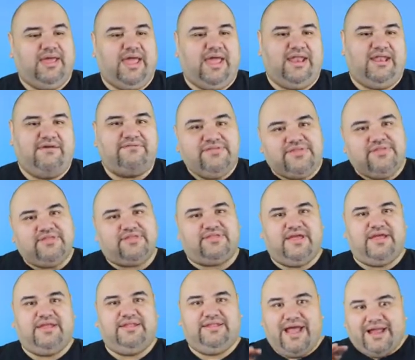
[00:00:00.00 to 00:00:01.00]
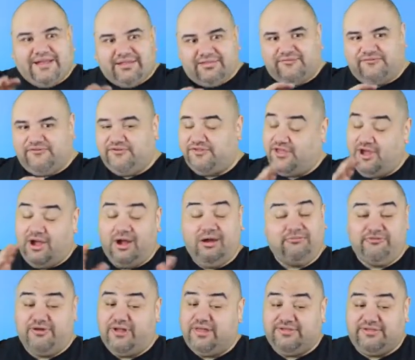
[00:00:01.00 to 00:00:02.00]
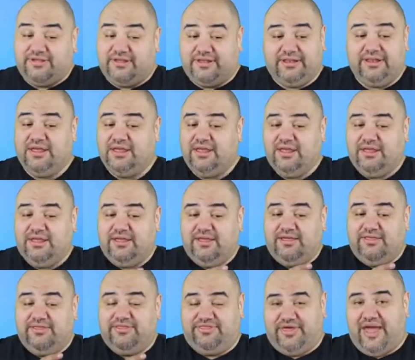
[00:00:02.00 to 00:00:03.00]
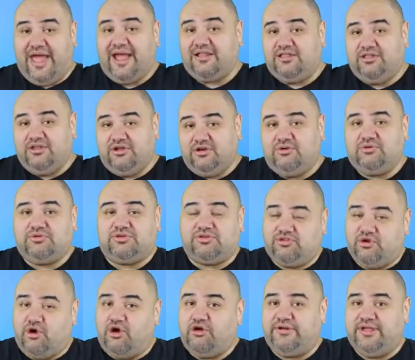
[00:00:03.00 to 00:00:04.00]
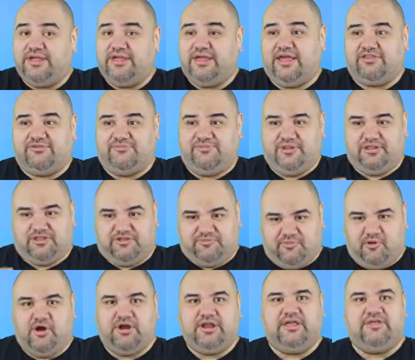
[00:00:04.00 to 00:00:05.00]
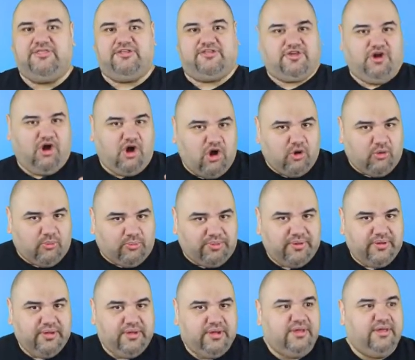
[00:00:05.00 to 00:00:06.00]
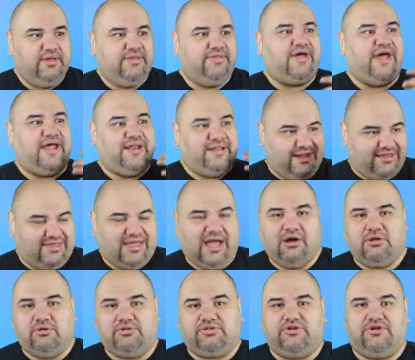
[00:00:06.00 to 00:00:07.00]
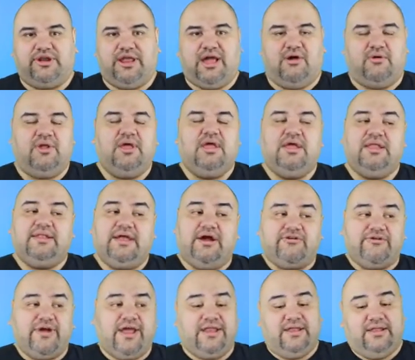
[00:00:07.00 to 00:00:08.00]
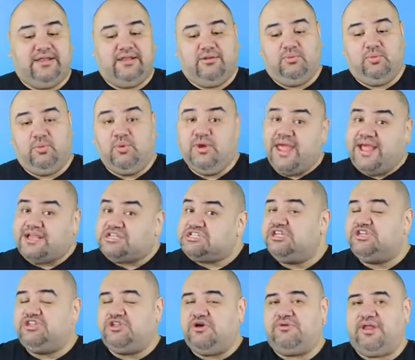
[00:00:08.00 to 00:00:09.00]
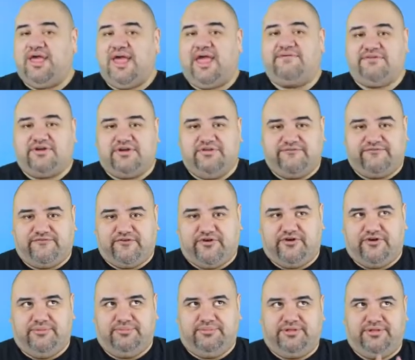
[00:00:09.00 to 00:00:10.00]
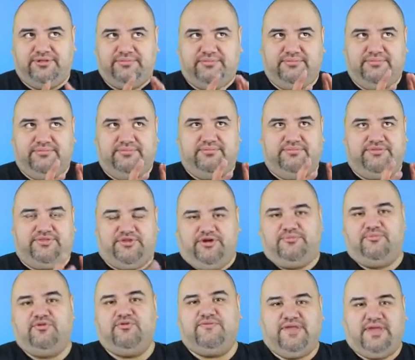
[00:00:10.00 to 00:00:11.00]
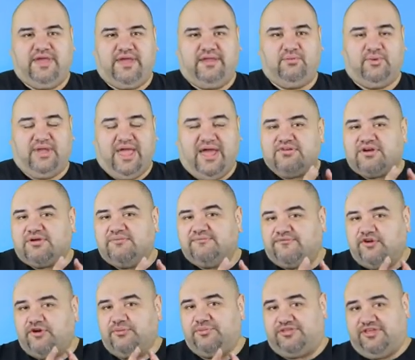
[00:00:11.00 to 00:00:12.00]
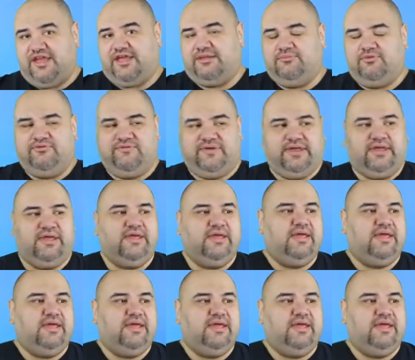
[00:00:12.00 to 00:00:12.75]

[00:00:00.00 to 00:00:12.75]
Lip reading: And ever since then, that, for some reason, that little story has been spawning this hope that that's how it'll turn out. Now, granted, we actually don't have a confirmed third movie yet. We have a confirmed second movie.